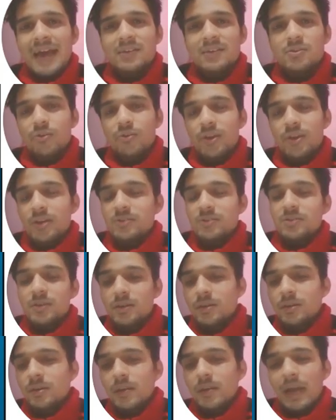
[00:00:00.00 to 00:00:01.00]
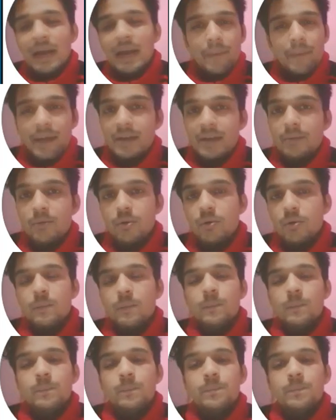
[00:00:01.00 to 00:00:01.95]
edge location, and many more.